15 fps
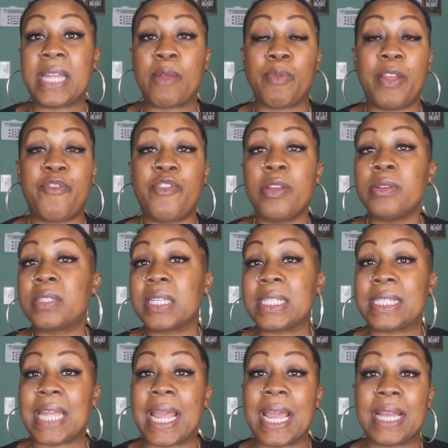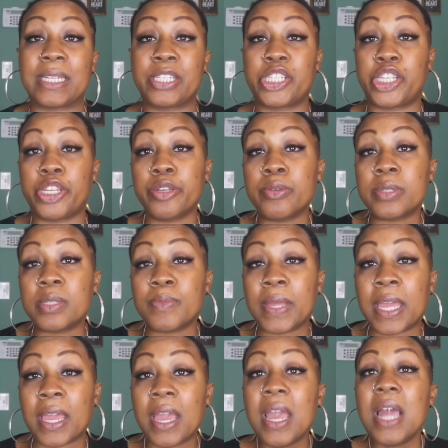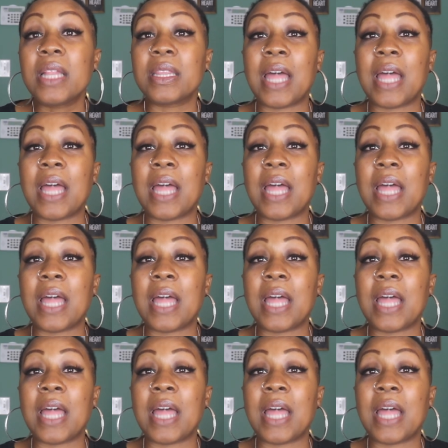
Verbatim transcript: they refuse to say, excuse me.